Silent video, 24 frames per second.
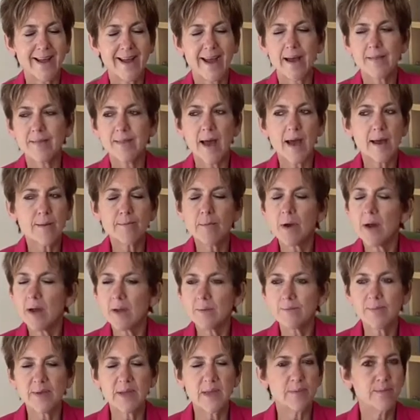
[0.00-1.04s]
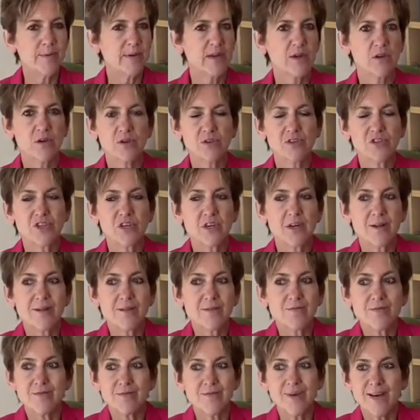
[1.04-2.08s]
and that might be because
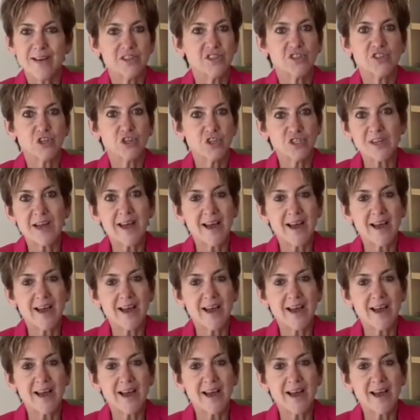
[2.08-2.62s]
that's just